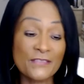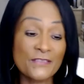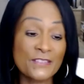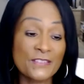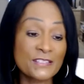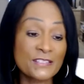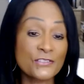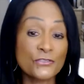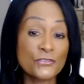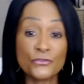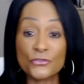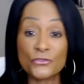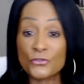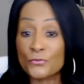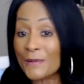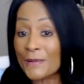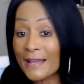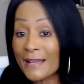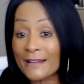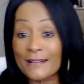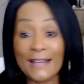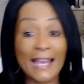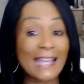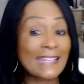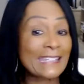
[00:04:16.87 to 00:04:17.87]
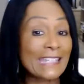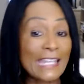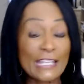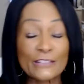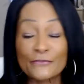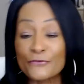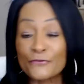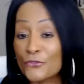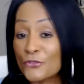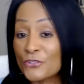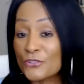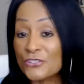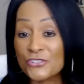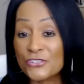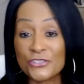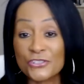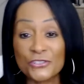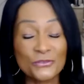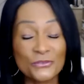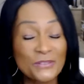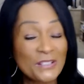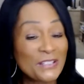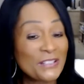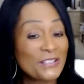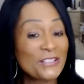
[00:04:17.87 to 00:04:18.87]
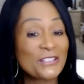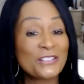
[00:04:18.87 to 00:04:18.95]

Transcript: in this group. I can't force you.